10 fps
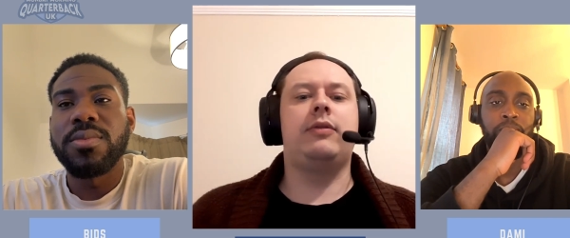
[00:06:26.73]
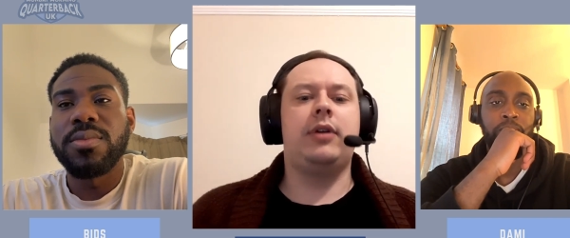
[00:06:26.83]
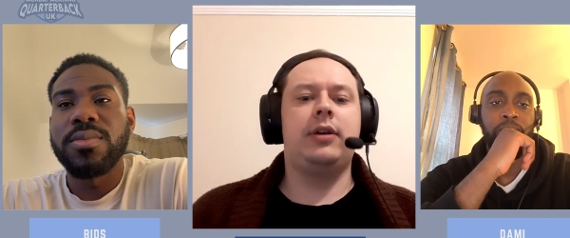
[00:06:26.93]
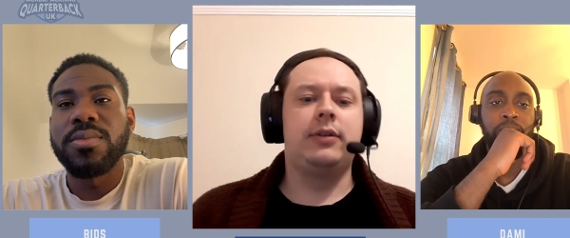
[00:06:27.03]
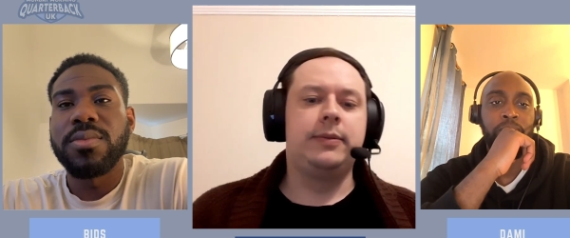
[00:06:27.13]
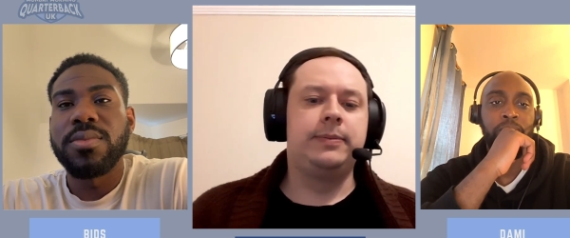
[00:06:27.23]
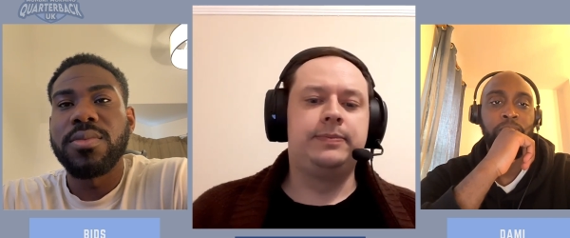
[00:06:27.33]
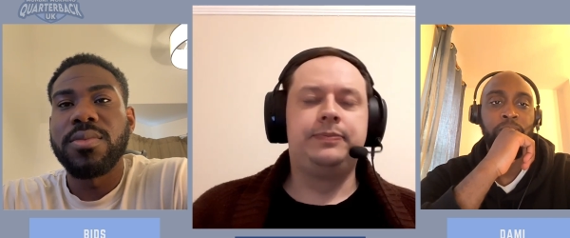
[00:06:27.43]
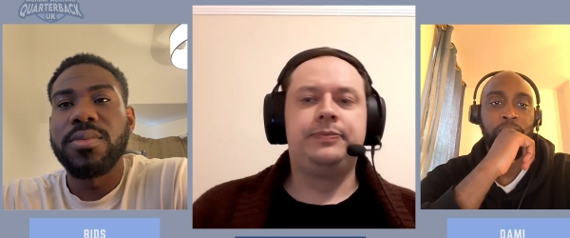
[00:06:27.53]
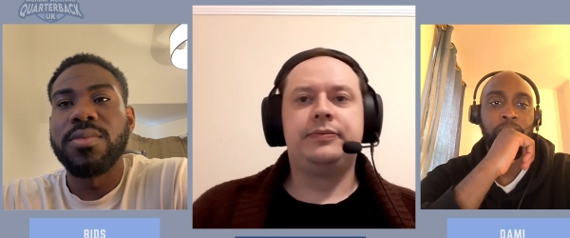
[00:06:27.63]
Speaker 1: in, right?
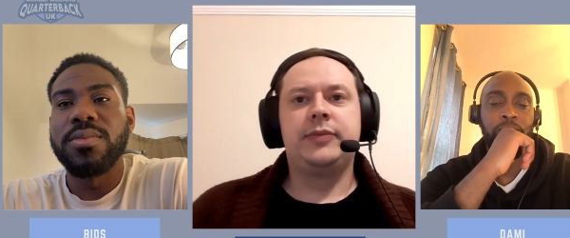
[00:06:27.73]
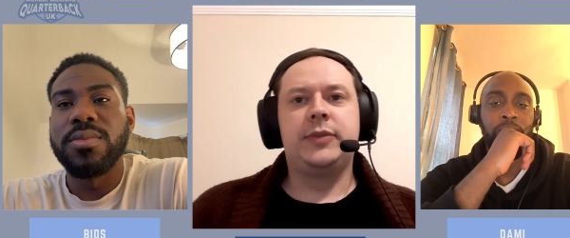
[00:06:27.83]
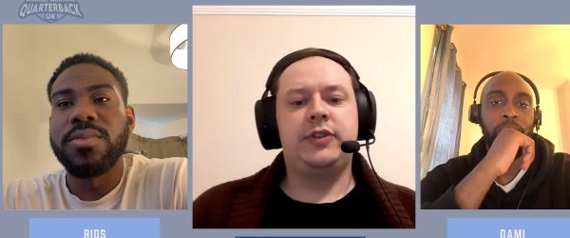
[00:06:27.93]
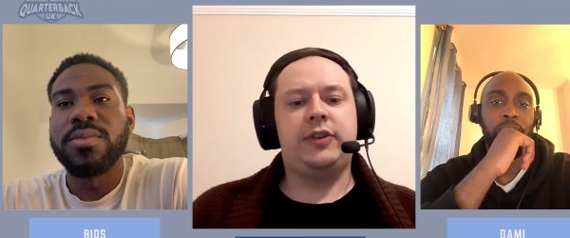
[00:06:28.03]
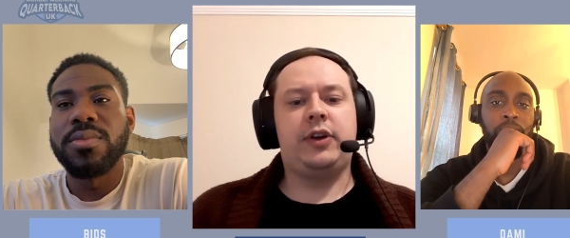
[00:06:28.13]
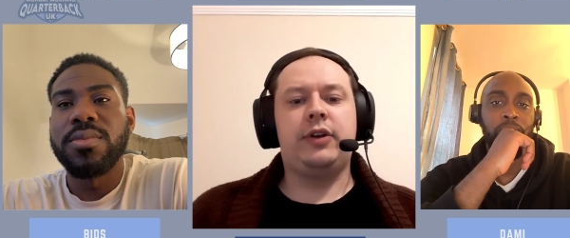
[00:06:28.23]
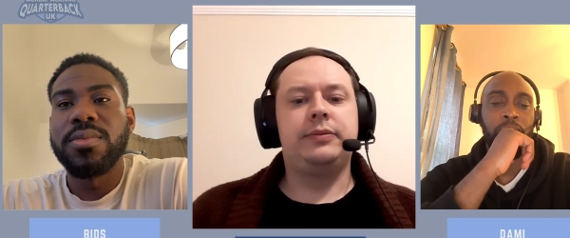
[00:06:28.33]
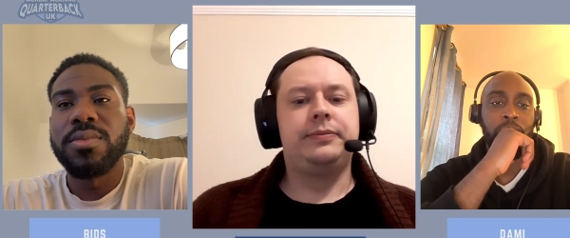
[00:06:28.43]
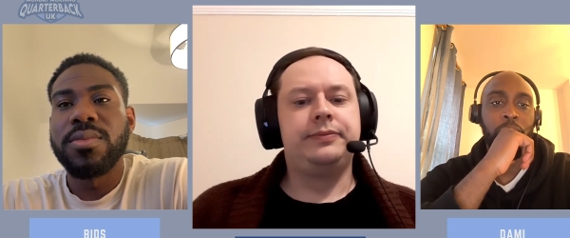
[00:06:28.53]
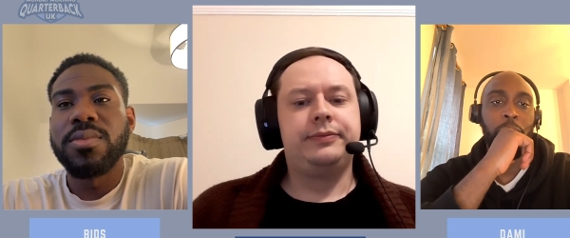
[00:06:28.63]
Mm.
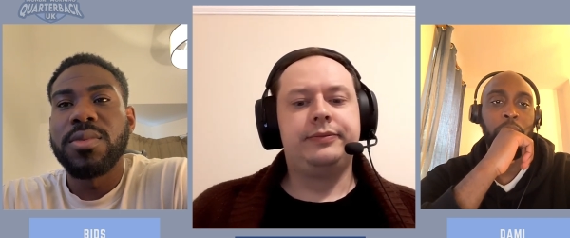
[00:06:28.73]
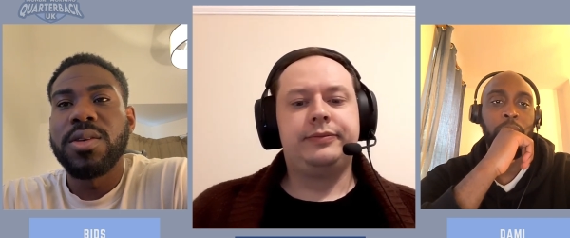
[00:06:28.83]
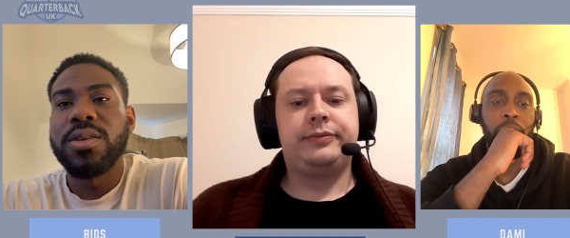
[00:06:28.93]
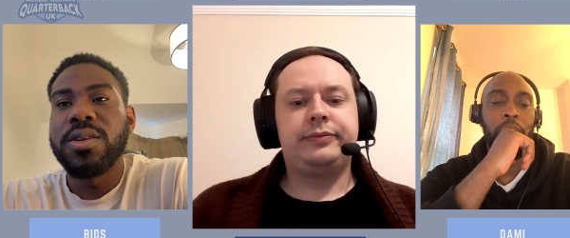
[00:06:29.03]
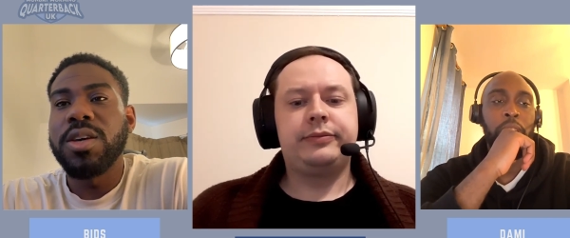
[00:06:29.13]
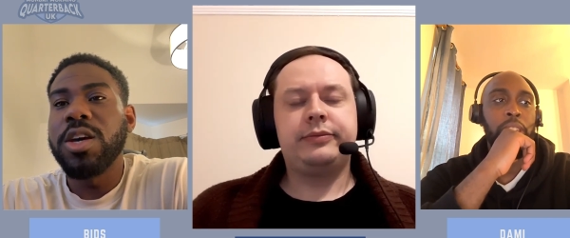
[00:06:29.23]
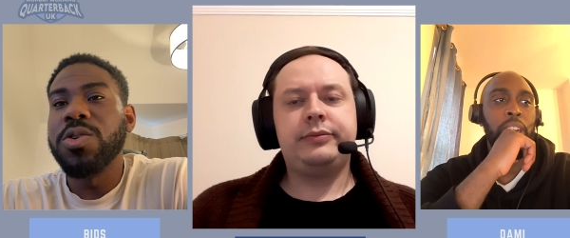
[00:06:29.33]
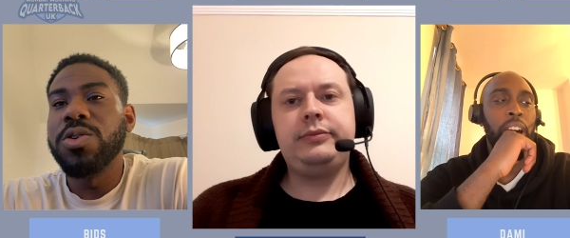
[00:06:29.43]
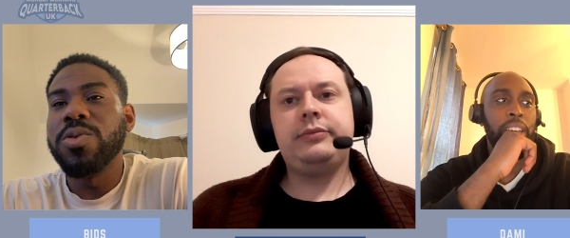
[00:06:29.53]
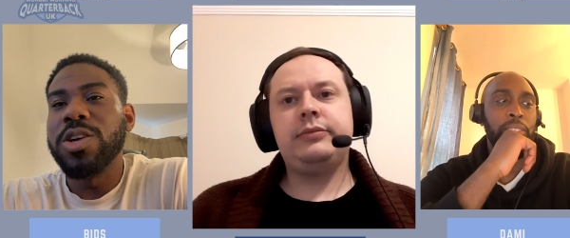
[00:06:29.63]
So yeah, yeah,
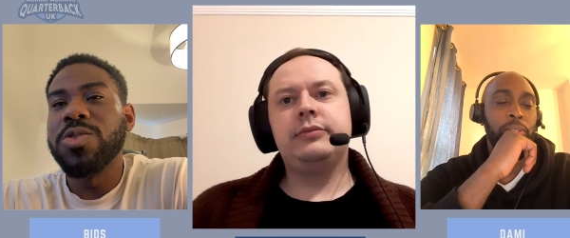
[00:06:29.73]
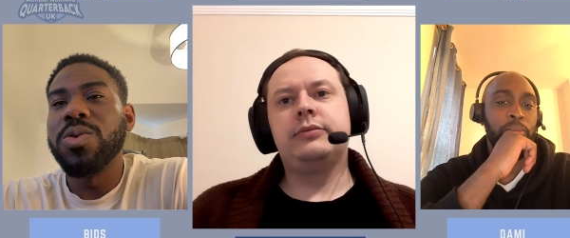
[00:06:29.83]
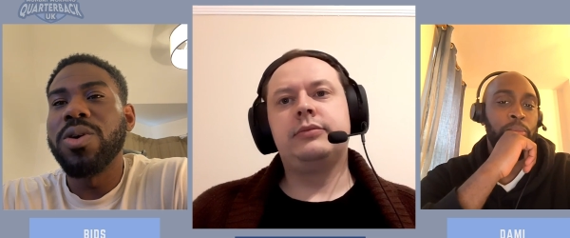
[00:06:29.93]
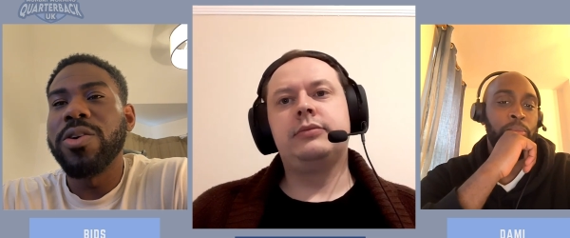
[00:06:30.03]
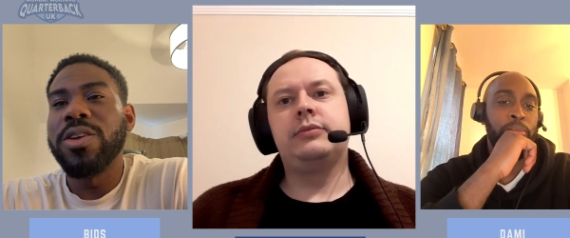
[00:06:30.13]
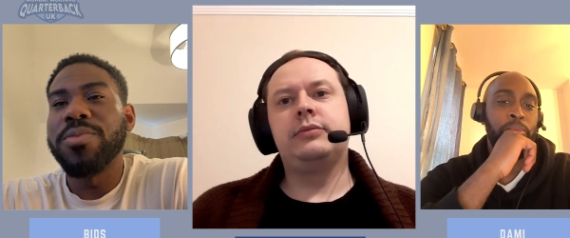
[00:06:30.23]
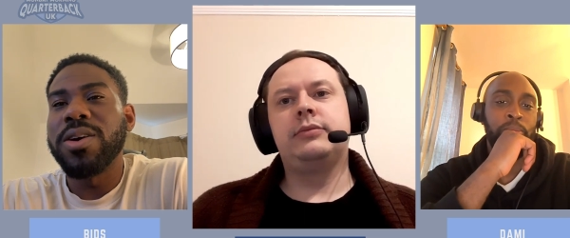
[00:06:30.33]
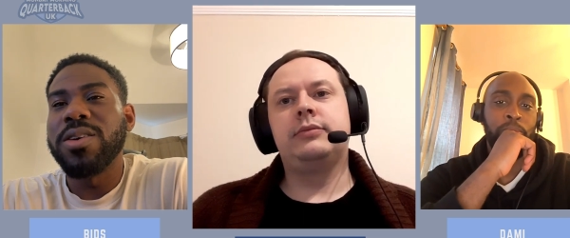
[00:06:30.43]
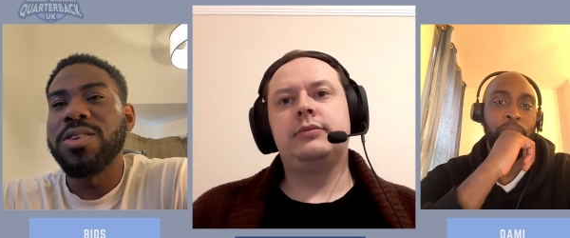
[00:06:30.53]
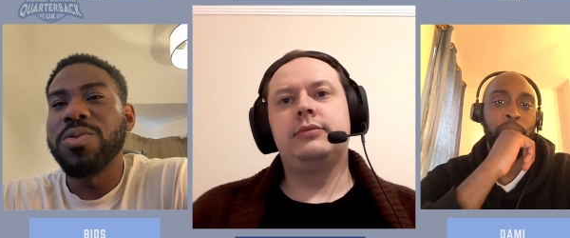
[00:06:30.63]
you, yeah, you, I, you were
Speaker 2: worried
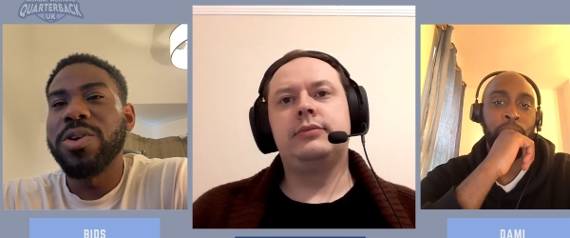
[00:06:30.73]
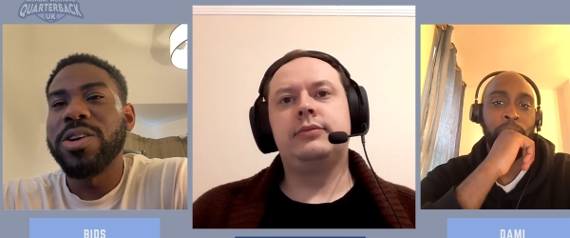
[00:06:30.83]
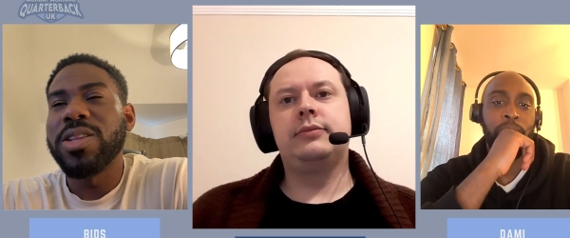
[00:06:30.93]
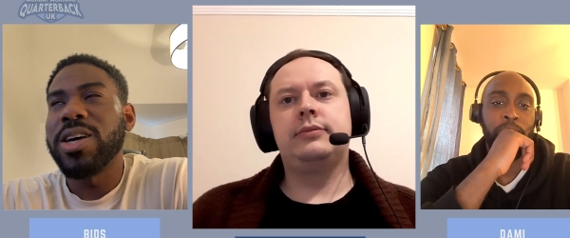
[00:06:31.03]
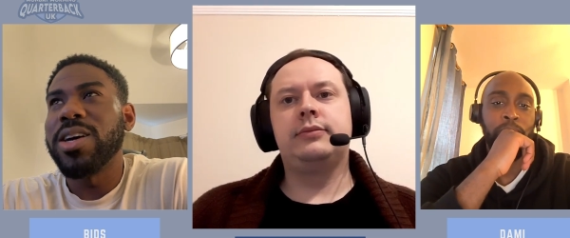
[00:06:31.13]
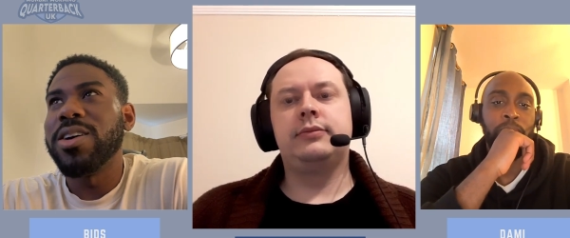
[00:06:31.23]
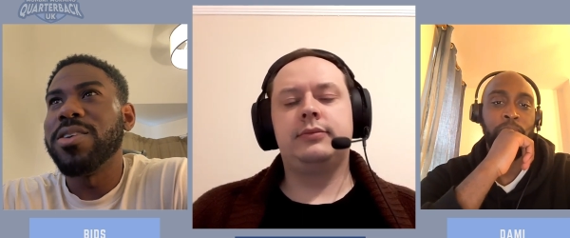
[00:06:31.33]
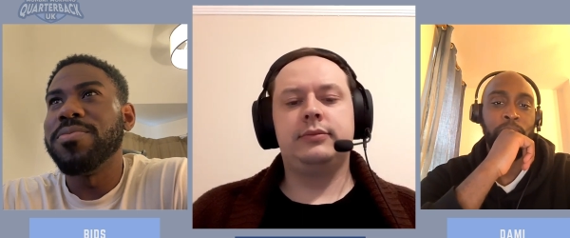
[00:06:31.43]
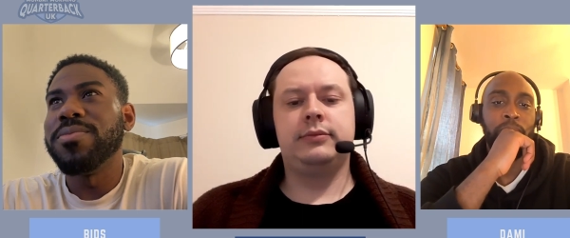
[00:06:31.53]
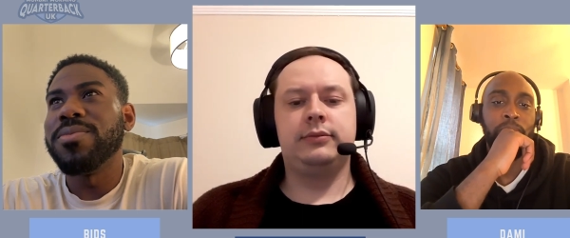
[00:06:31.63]
But you worried that
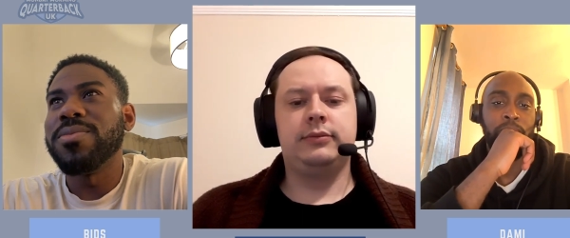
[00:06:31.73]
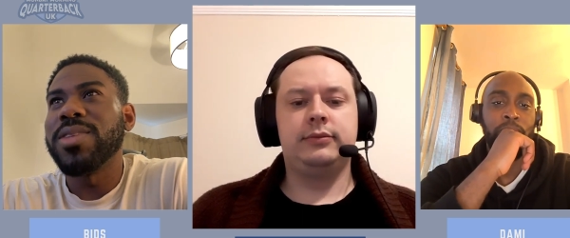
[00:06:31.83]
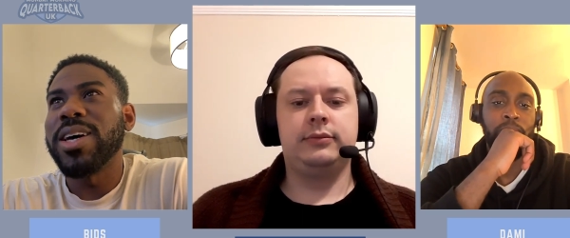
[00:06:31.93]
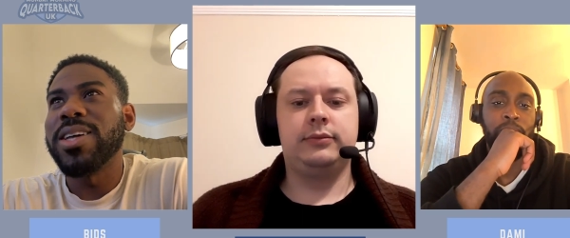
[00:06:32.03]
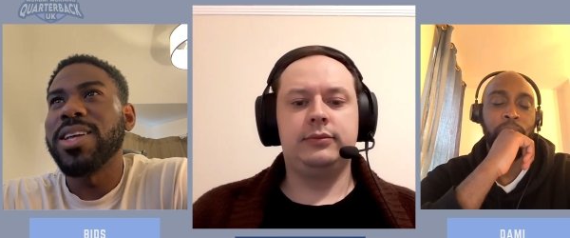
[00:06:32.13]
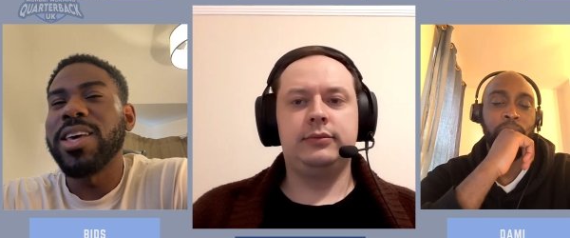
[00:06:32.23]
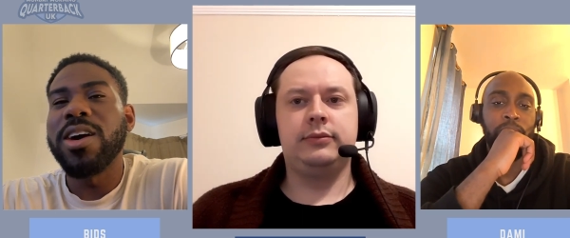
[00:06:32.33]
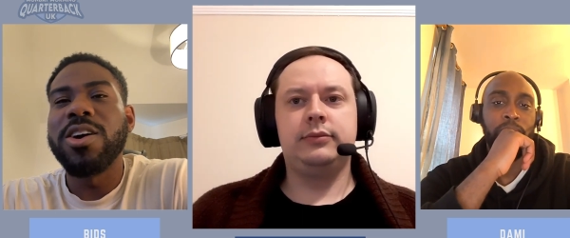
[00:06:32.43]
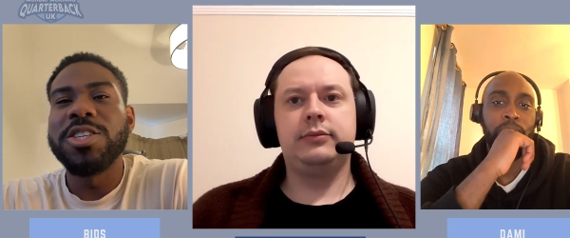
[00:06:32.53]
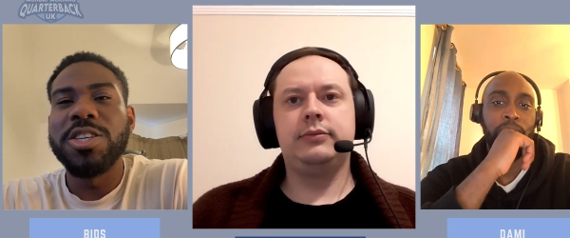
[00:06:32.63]
um that they
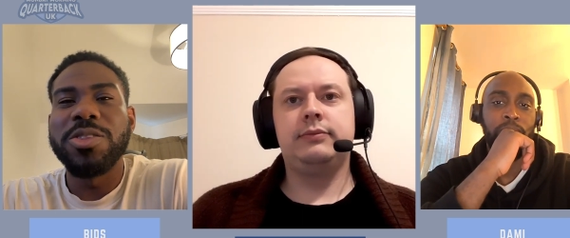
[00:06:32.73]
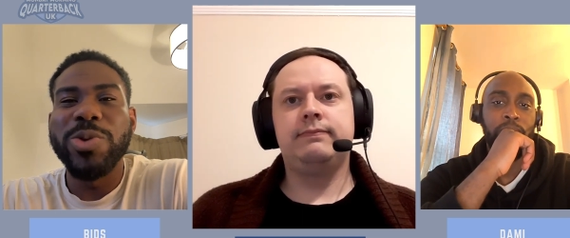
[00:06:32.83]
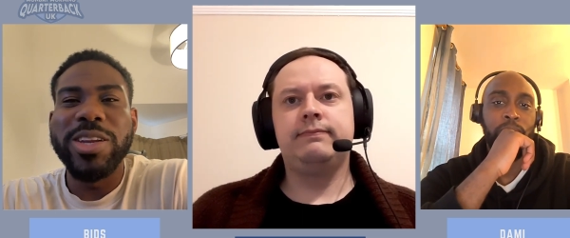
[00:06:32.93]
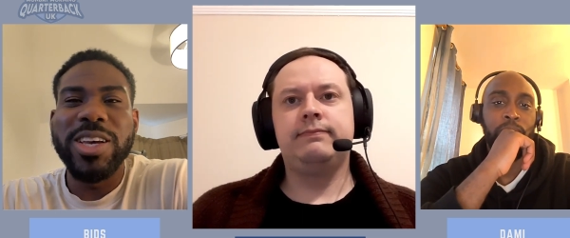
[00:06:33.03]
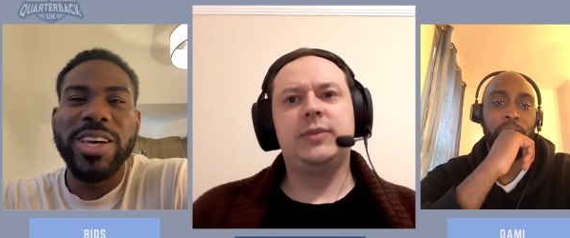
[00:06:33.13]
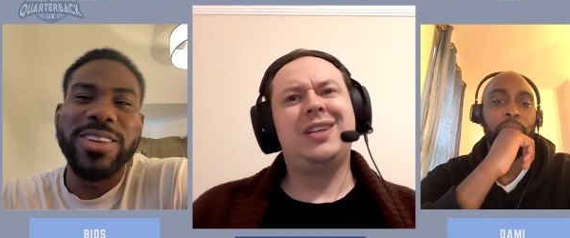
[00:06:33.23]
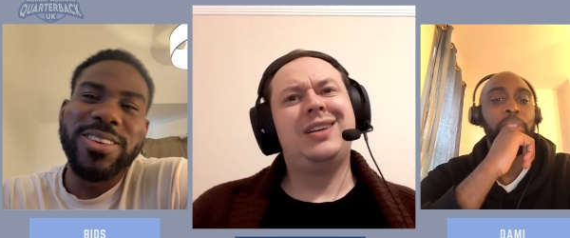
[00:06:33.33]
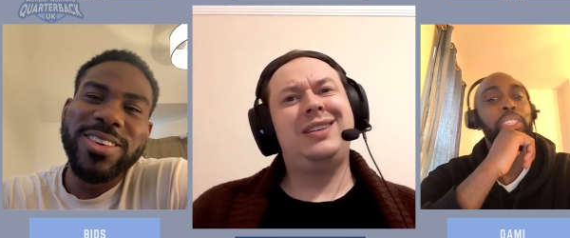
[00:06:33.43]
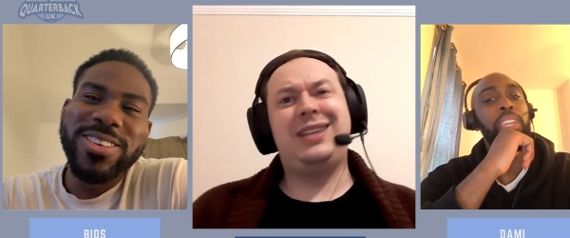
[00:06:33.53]
get RG three again.